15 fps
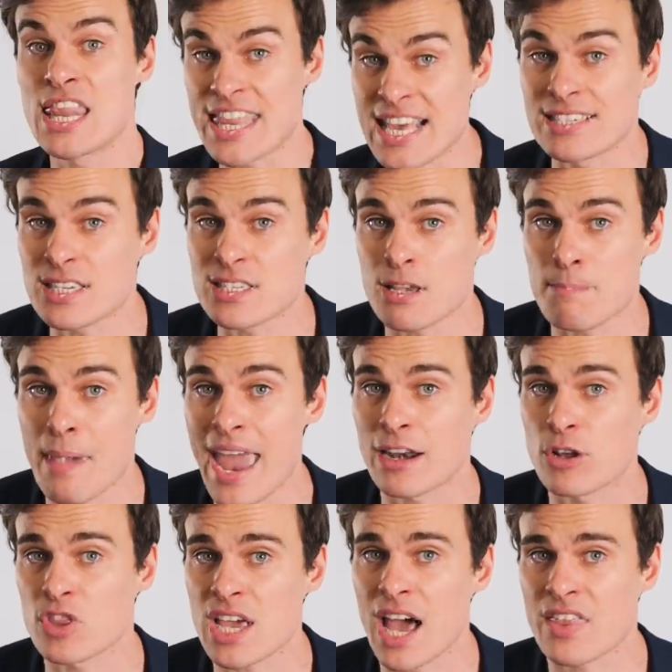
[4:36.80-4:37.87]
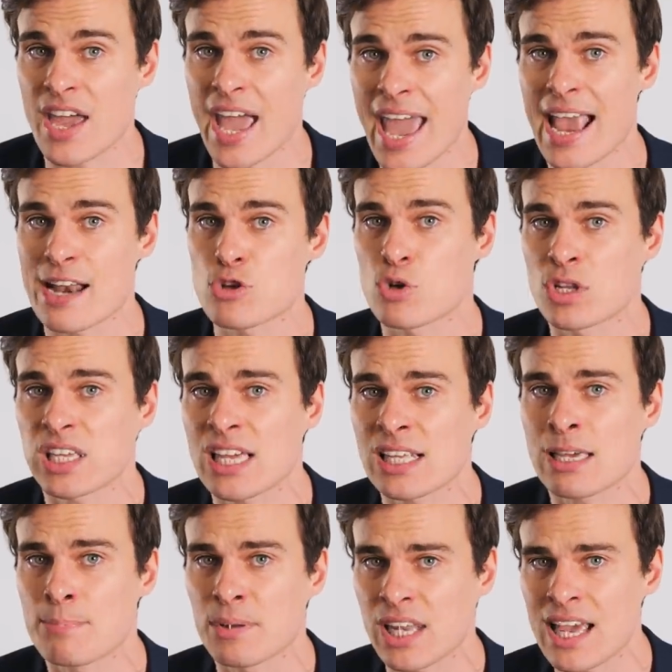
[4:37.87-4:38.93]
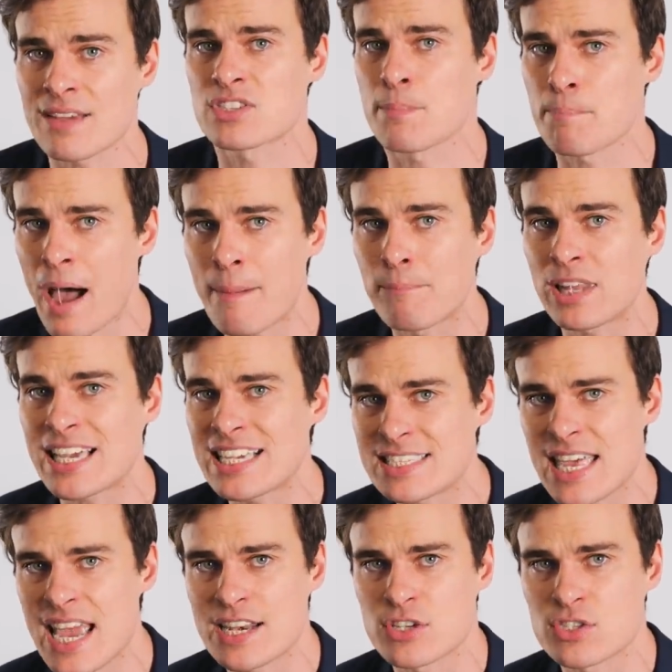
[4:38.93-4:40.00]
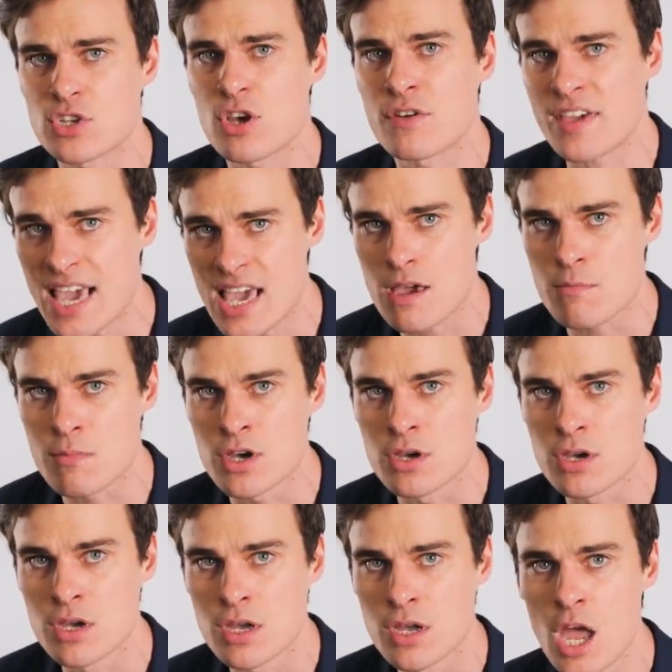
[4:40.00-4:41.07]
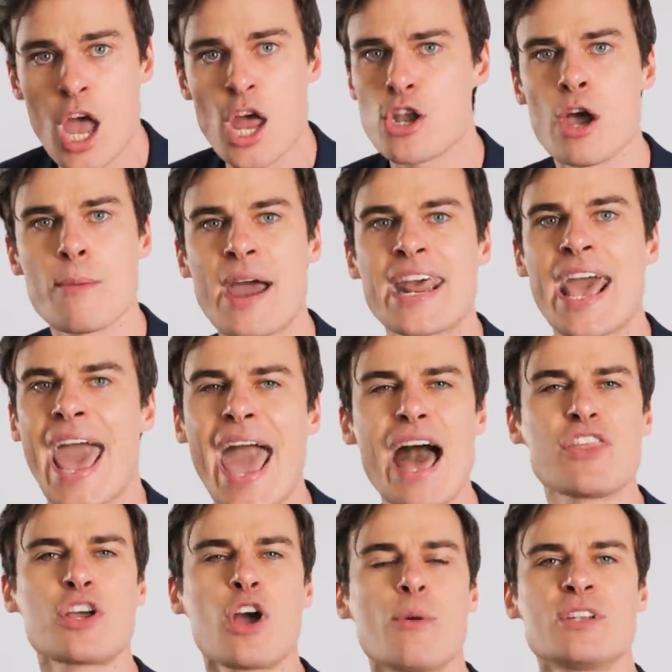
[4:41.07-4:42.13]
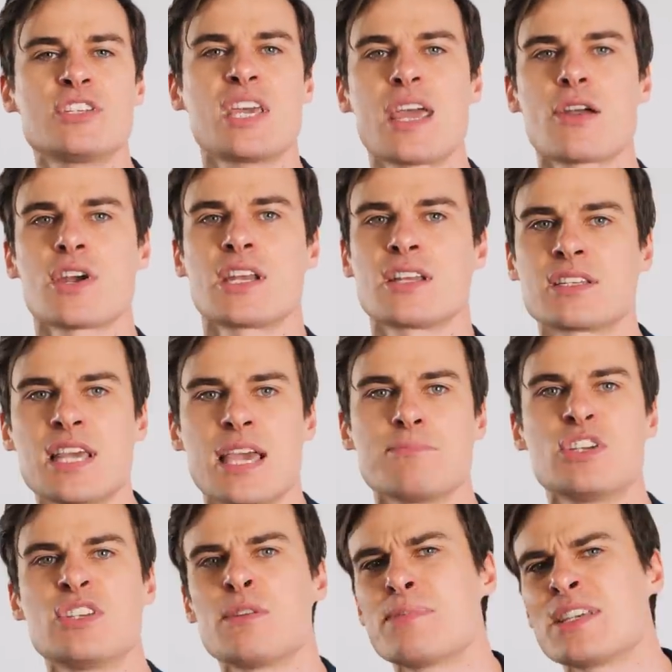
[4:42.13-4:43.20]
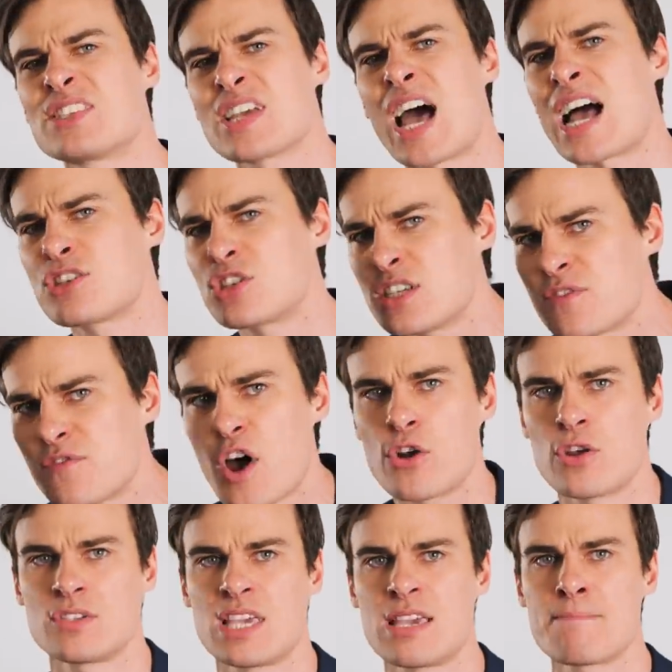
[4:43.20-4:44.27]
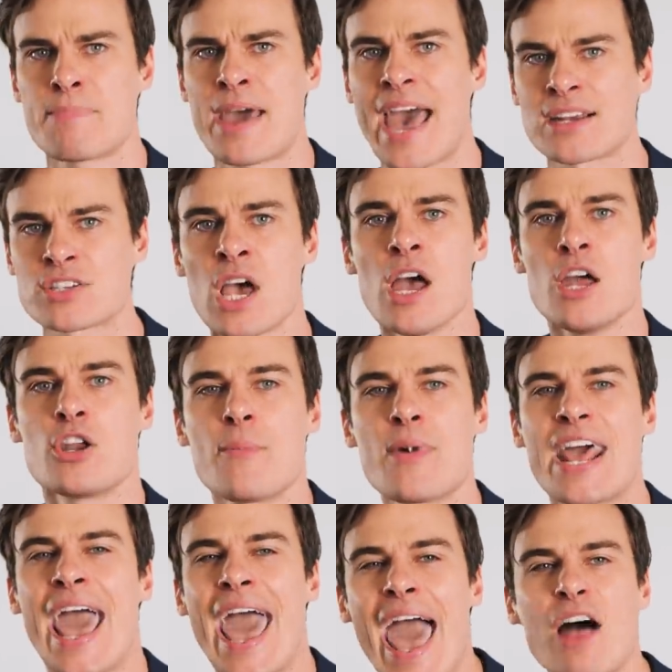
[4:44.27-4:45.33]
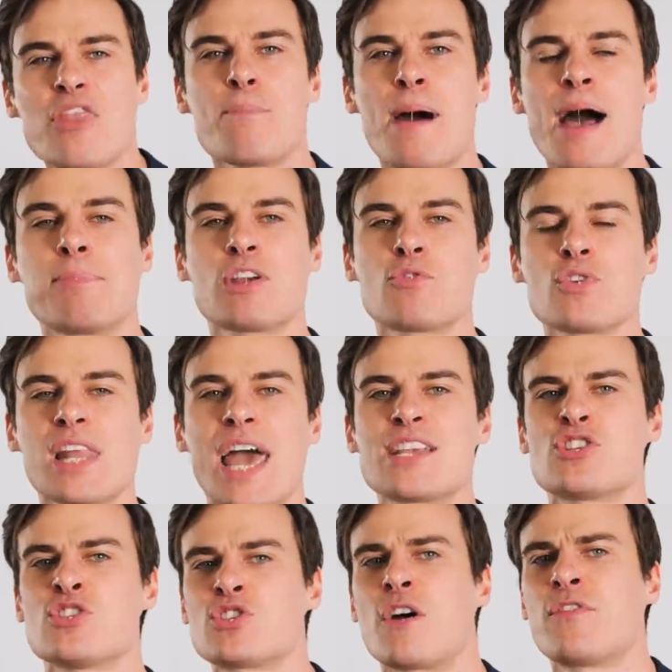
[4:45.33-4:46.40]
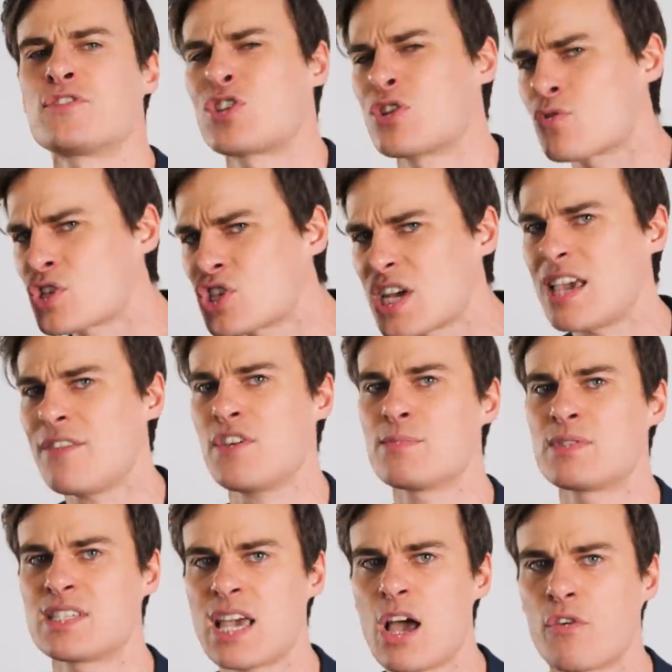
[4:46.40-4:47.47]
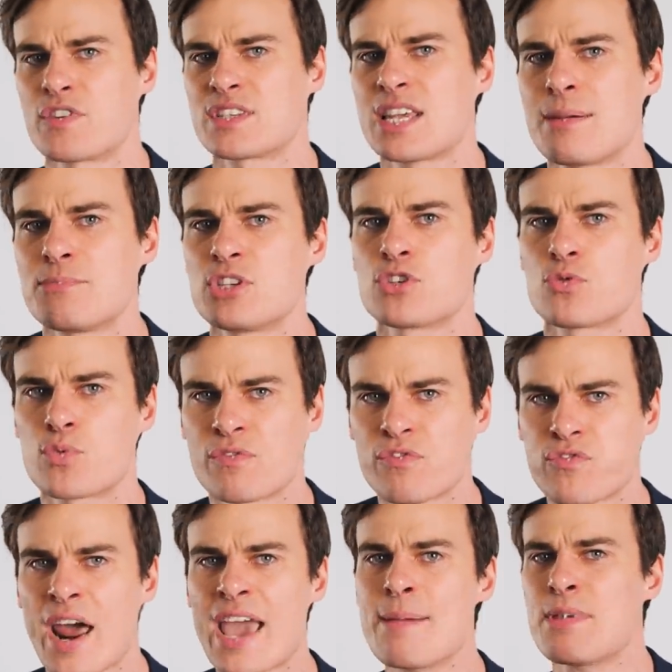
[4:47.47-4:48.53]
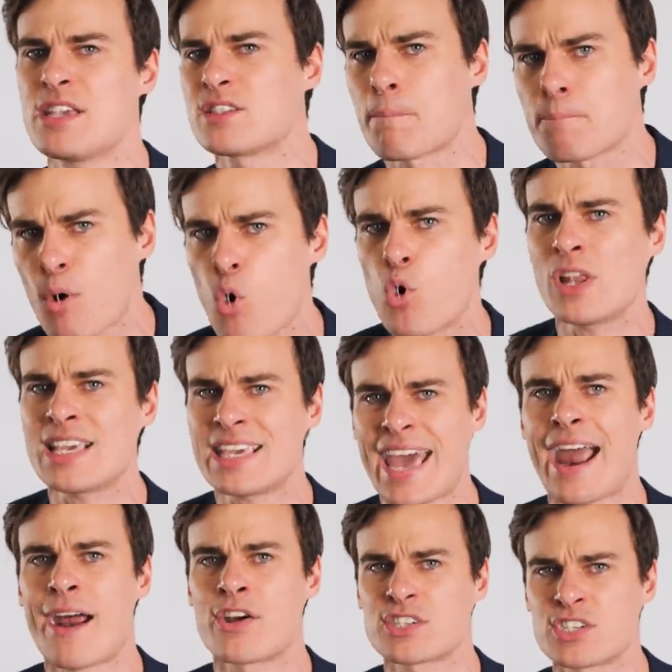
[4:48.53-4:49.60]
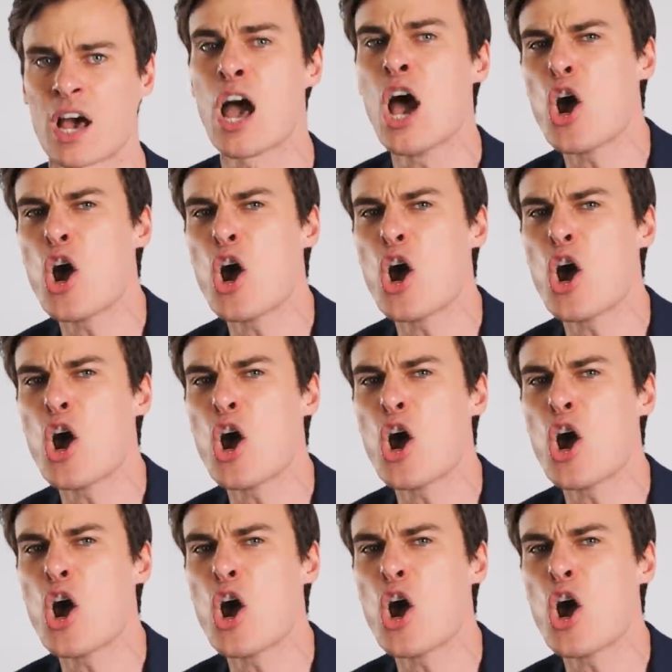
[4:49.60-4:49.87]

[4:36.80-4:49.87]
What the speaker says: This is a man, on the other hand, who clearly believes the public is there to serve him. No matter how the commentariat attempted to massage this photo's impact, no matter how the public relations officer-in-chief himself attempted to reframe his appalling character